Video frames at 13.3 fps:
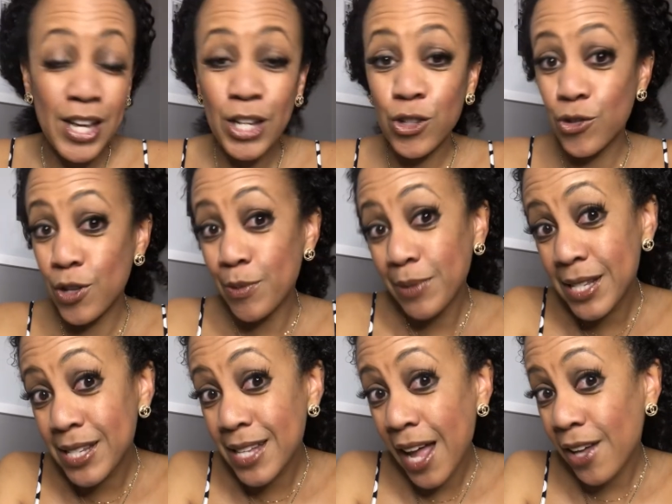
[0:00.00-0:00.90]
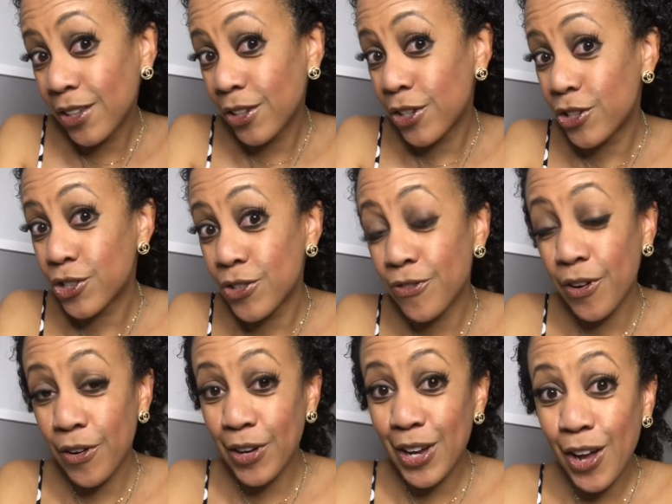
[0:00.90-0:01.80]
extremely stylish,
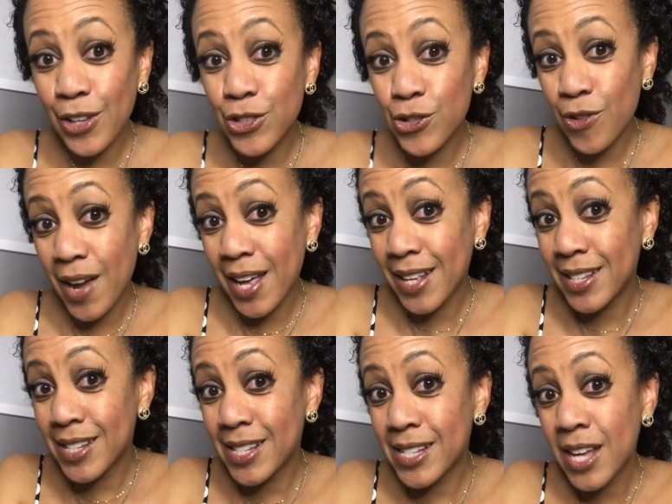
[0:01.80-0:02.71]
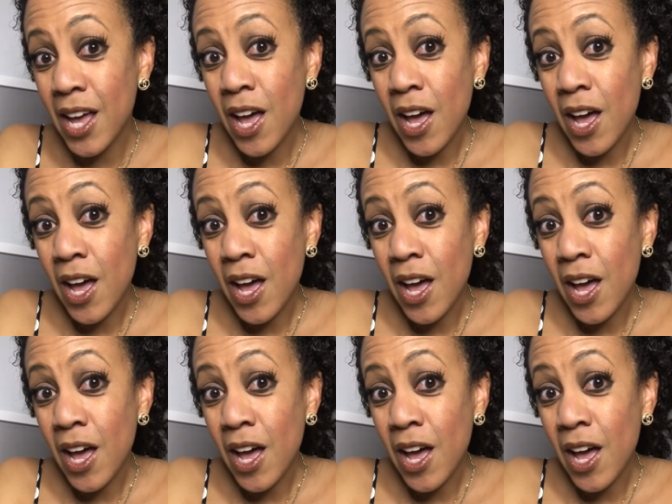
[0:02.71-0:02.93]
very on trend.